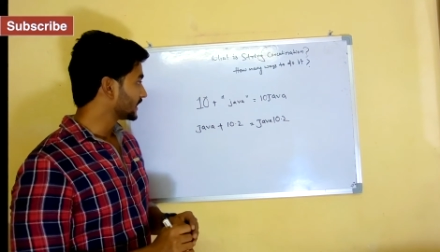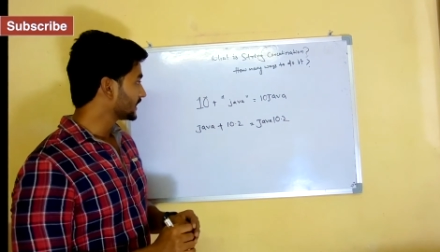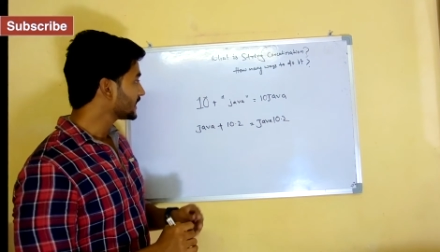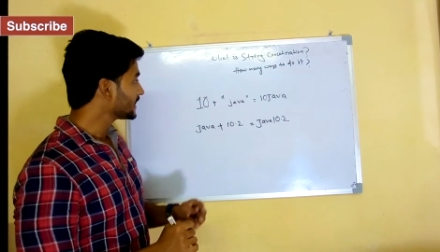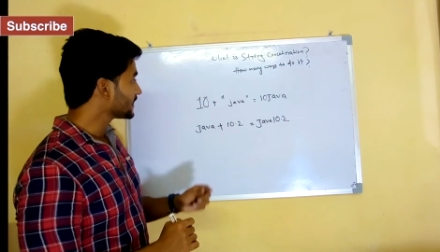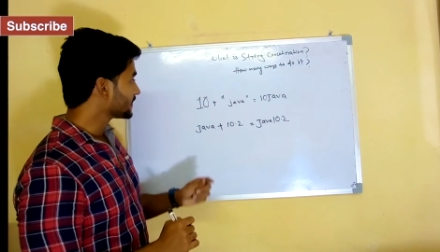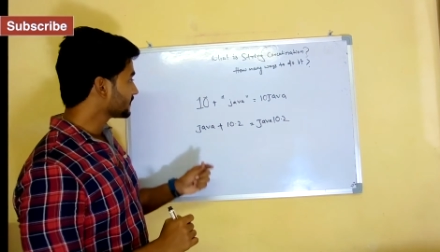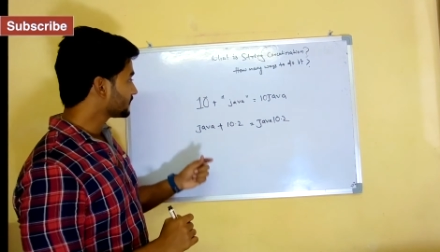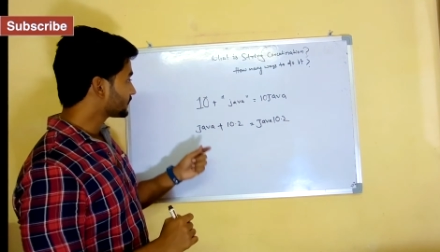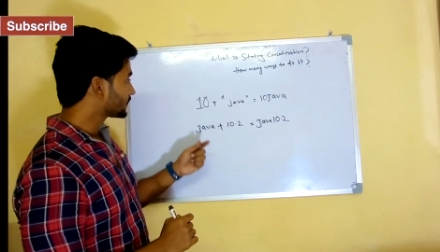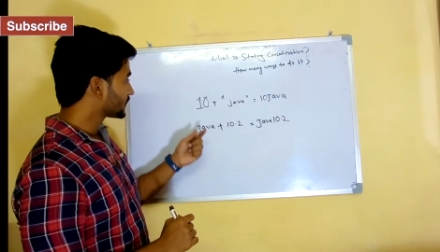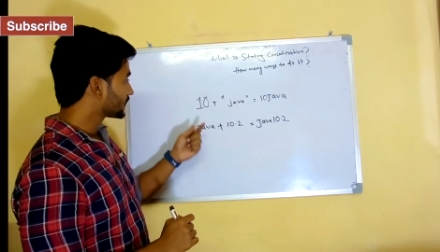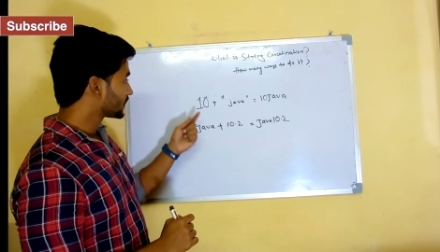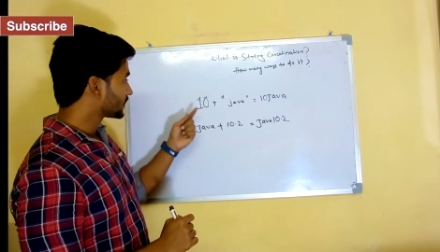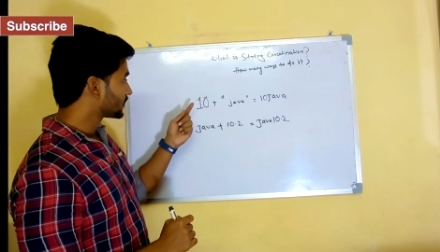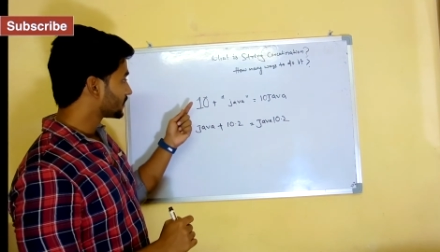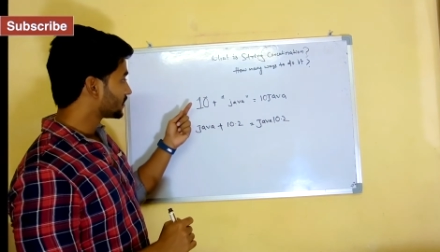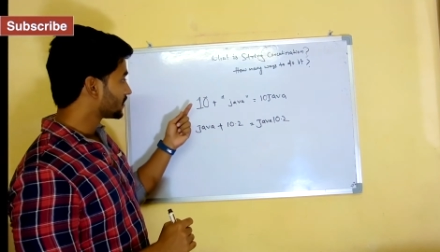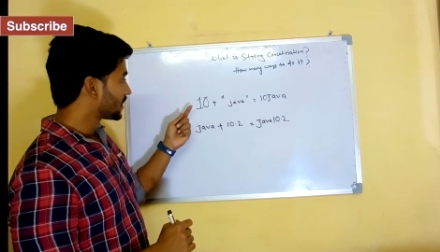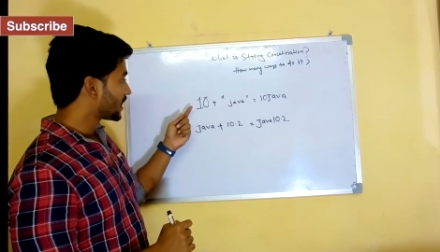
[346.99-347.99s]
if
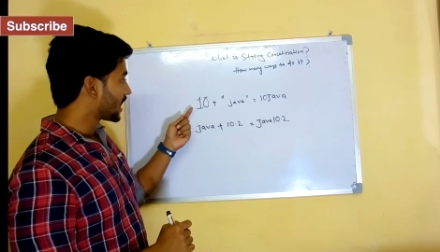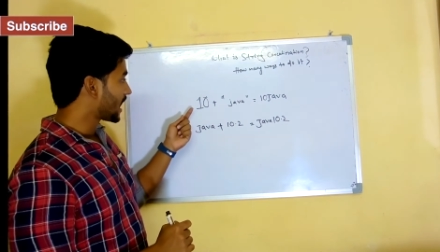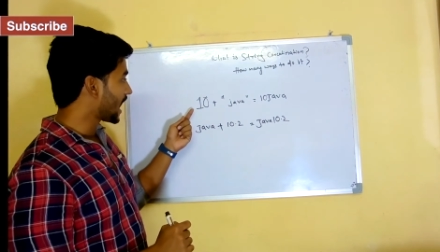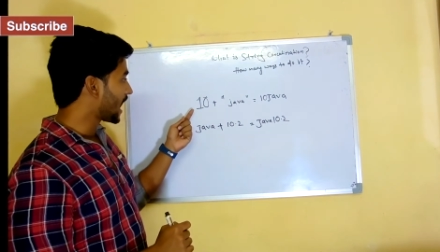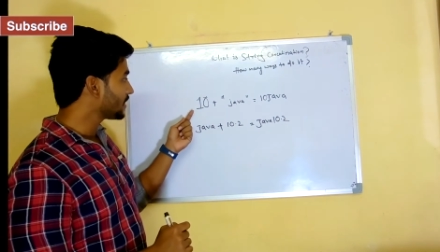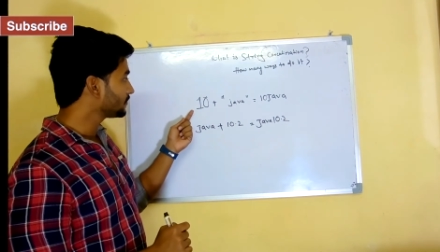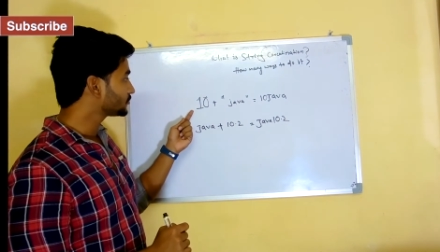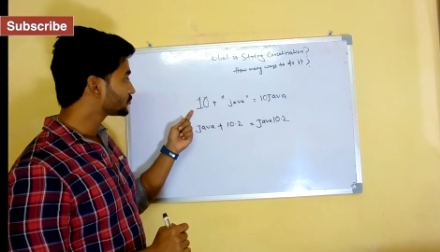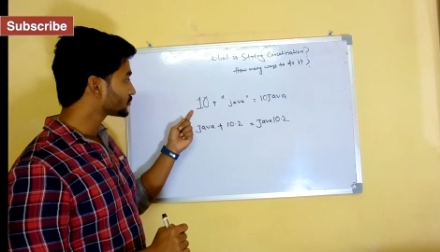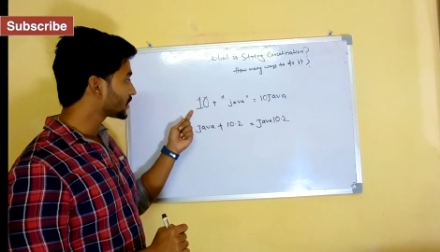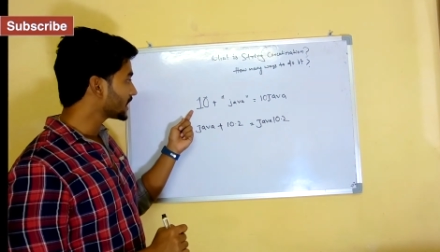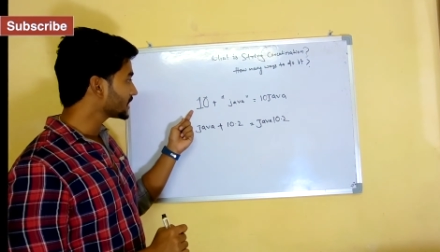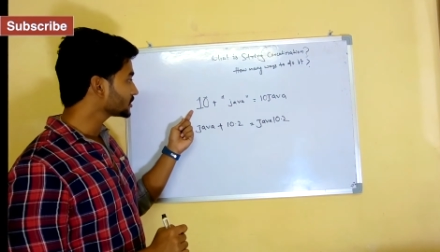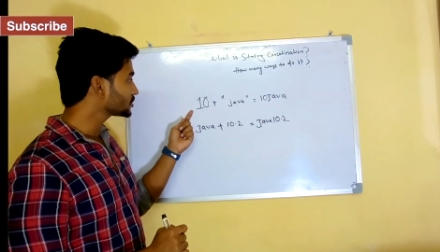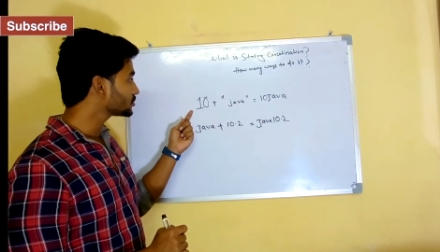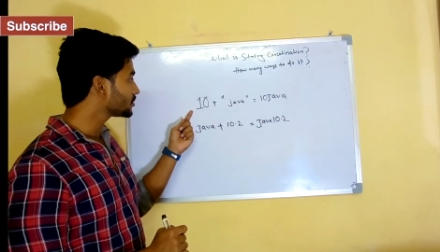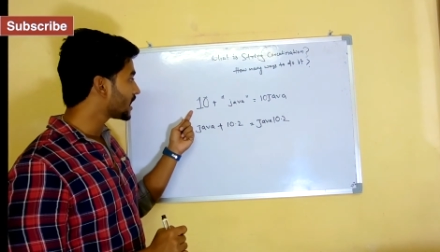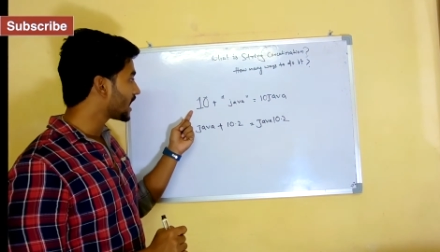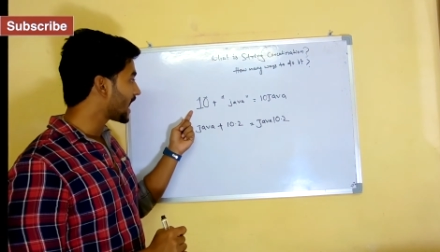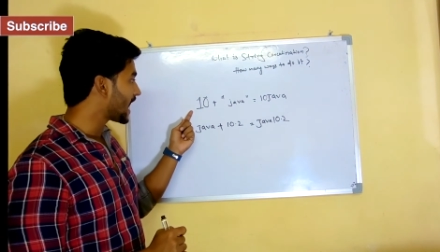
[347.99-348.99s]
I'm
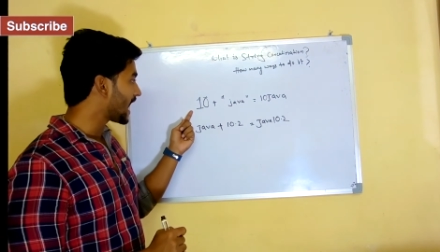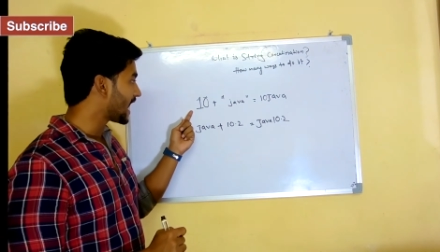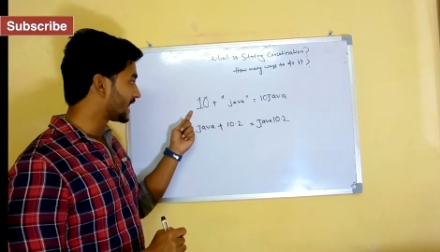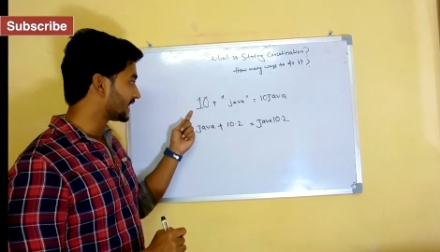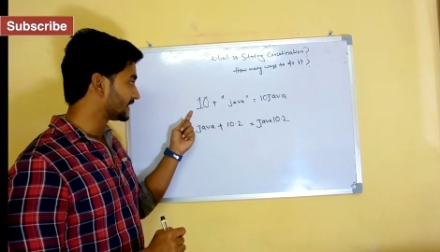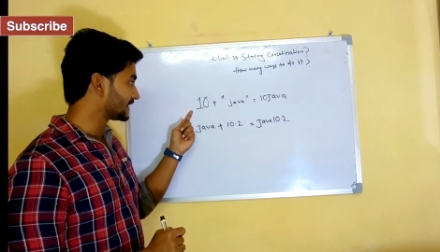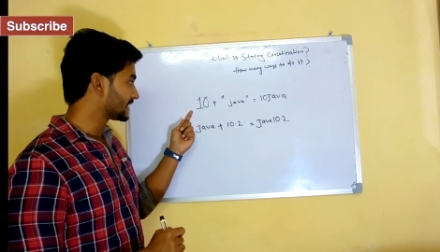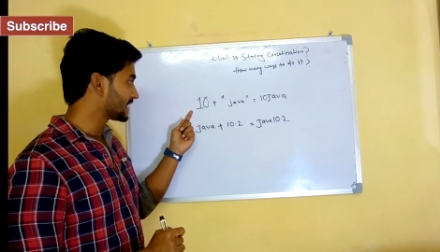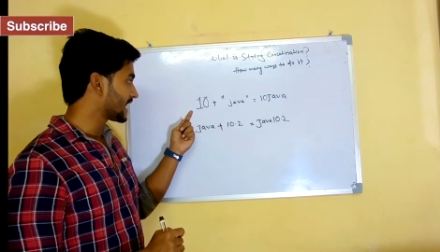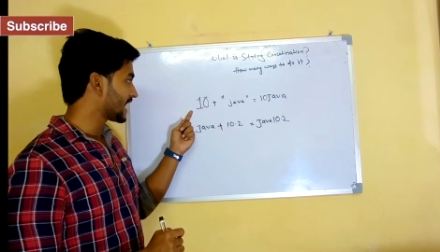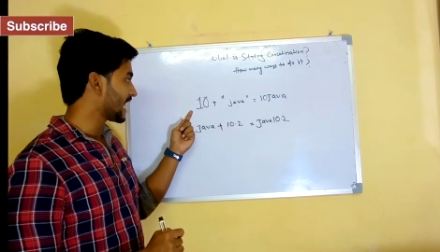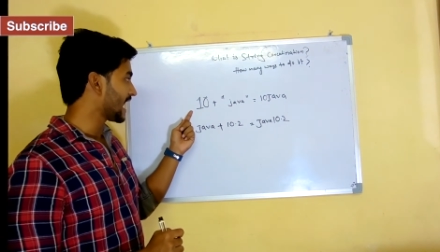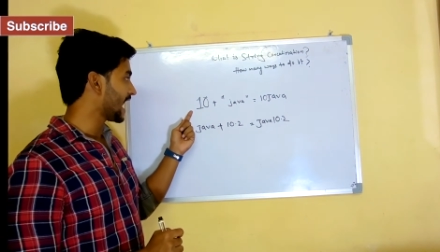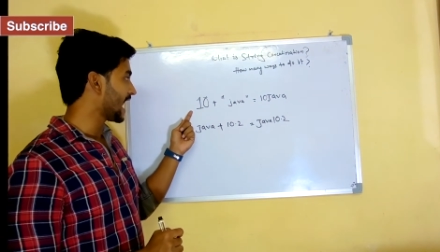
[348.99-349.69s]
trying to add